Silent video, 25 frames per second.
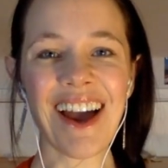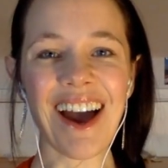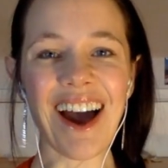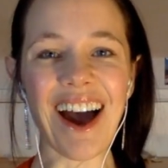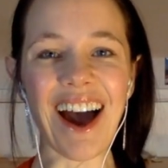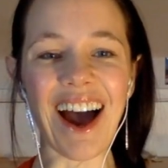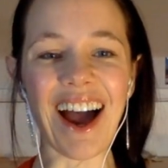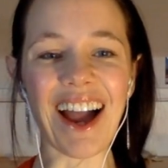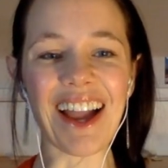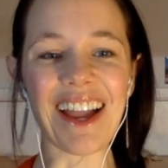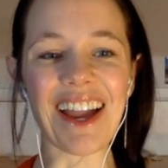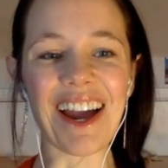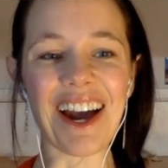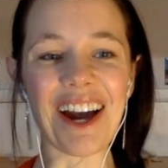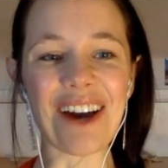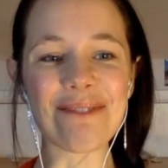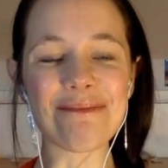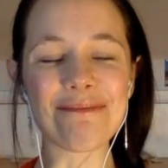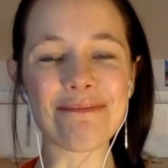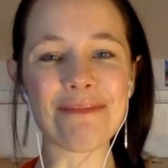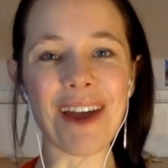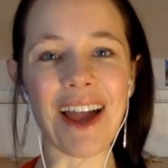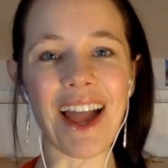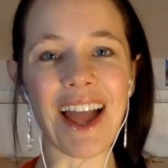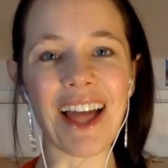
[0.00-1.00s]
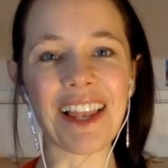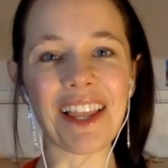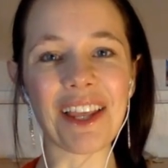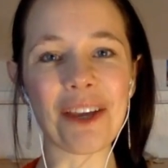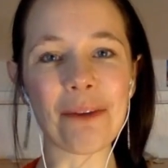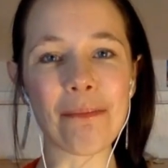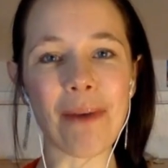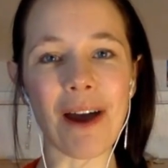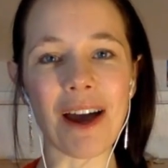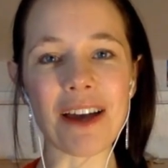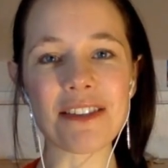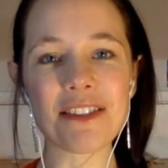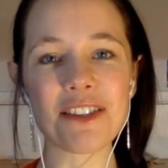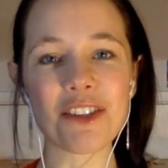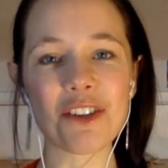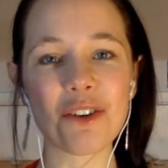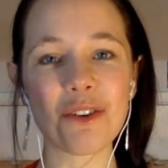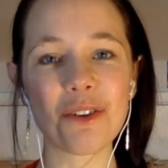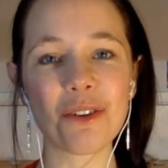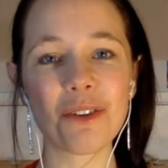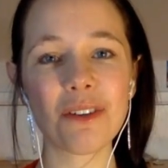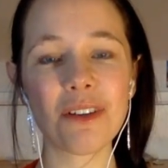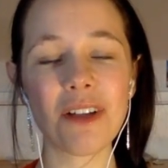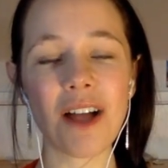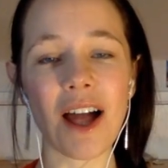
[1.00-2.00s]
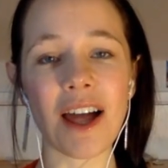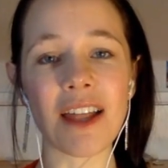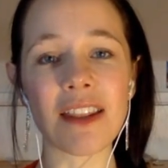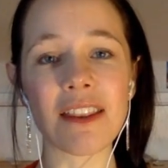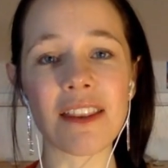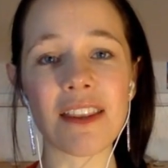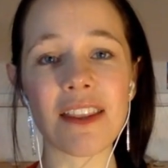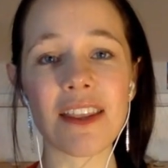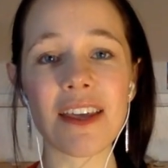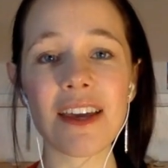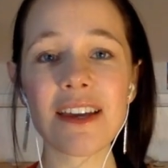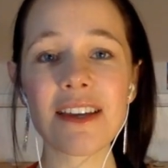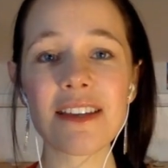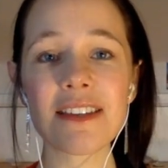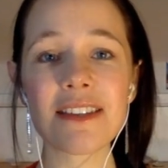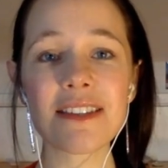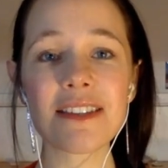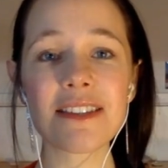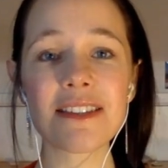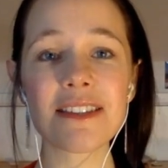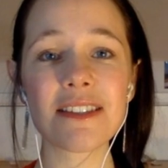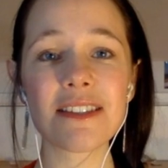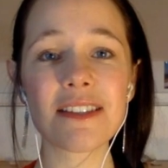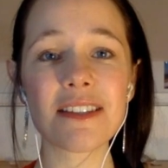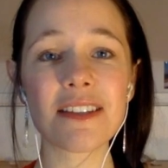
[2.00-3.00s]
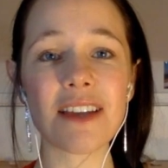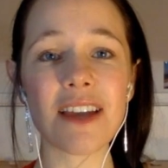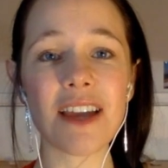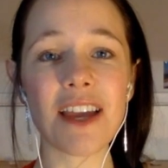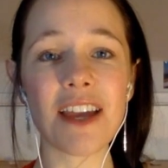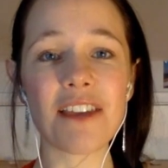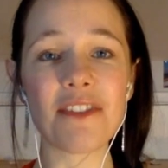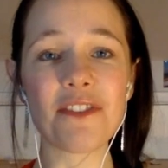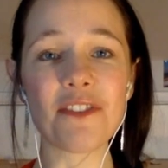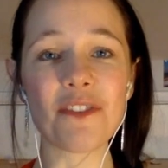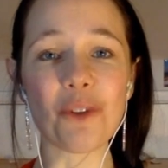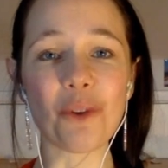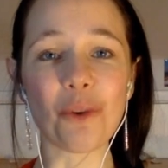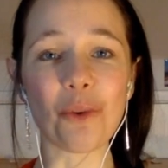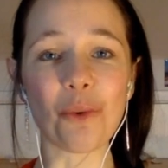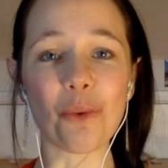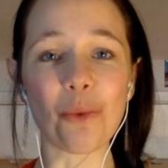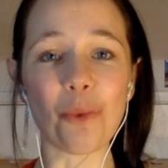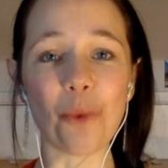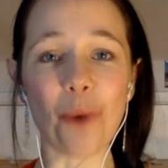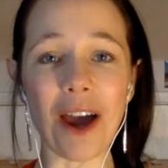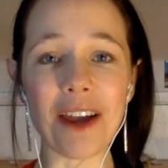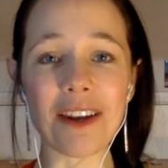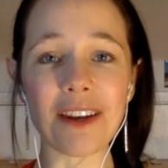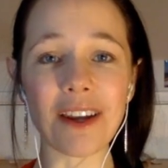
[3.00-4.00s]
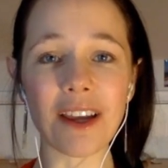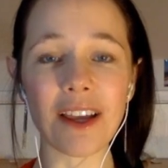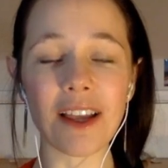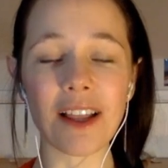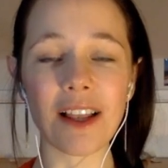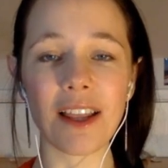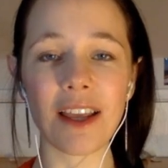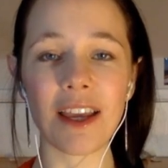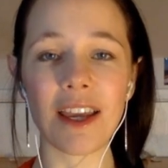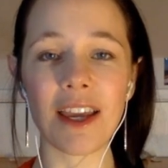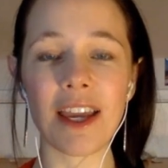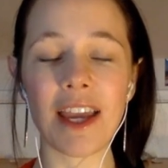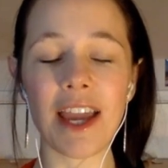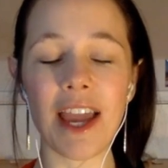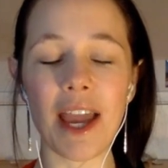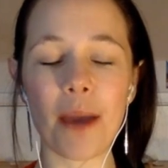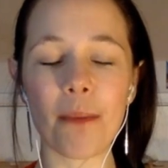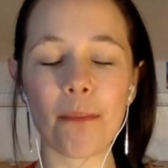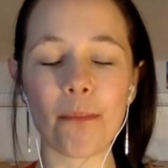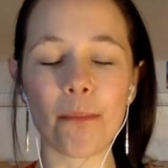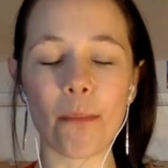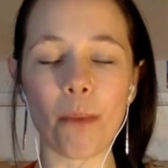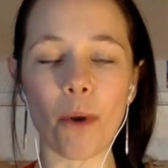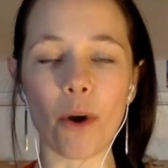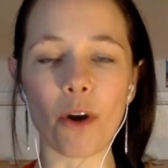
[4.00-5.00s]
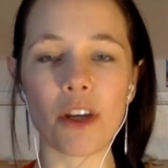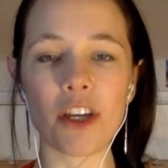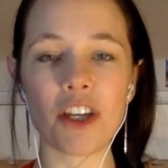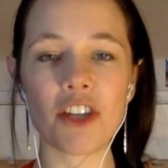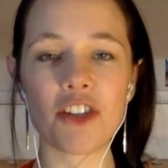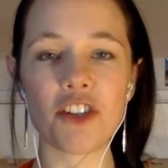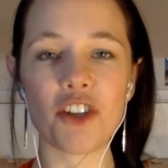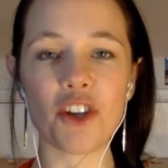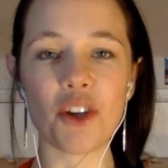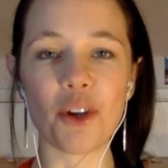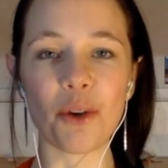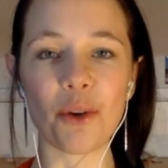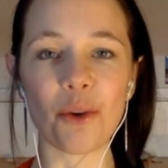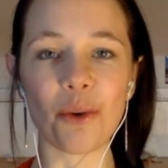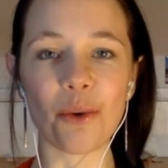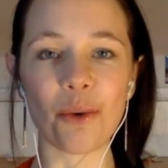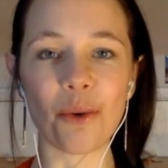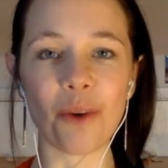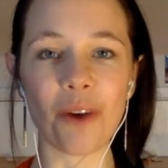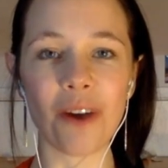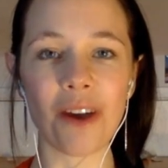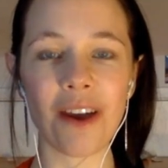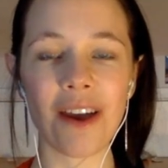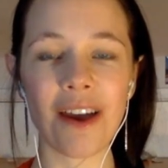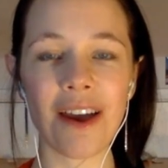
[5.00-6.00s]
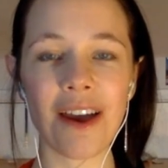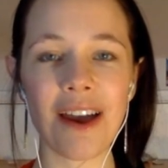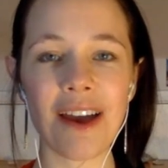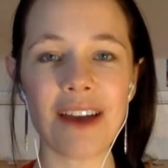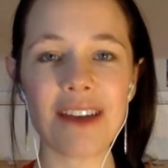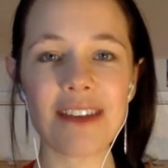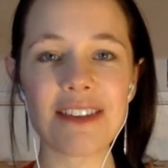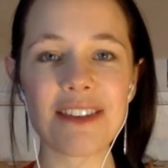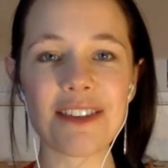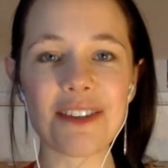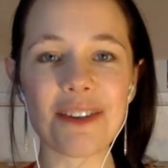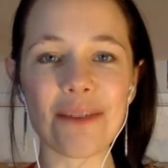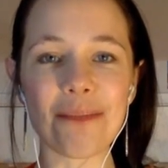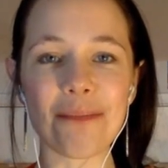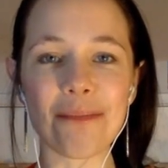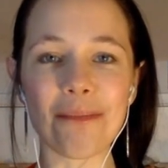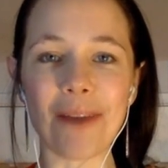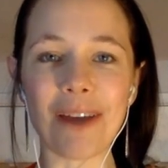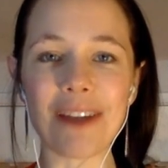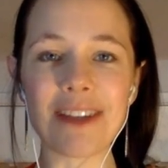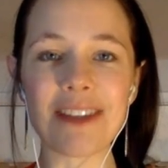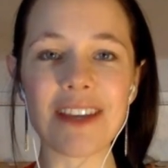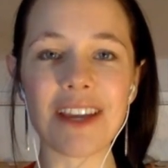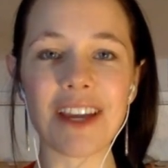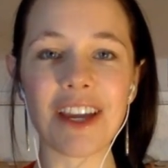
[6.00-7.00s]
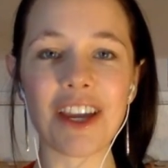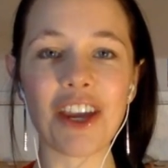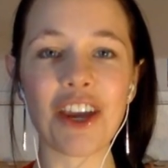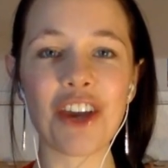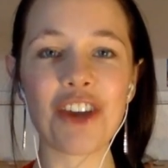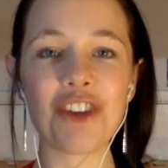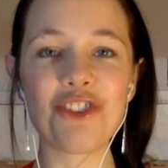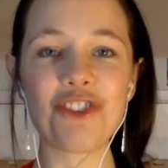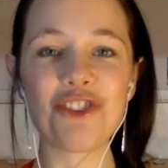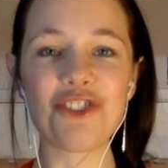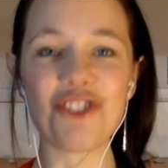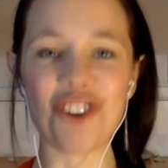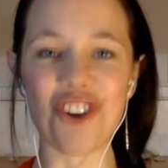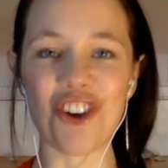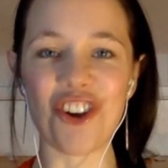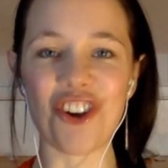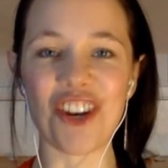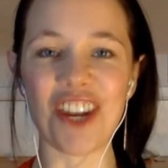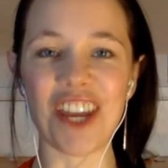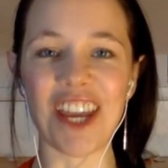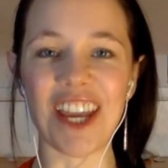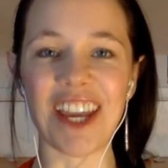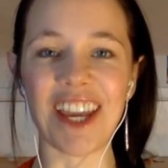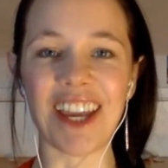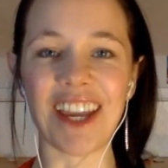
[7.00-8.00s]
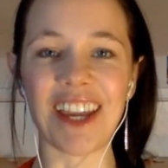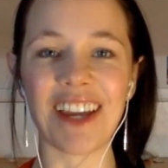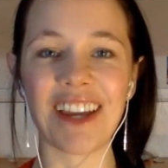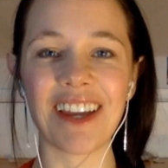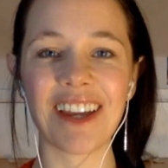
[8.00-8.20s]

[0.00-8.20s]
I am Ellie Paskell, and this is the Radically Embodied You somatic journey.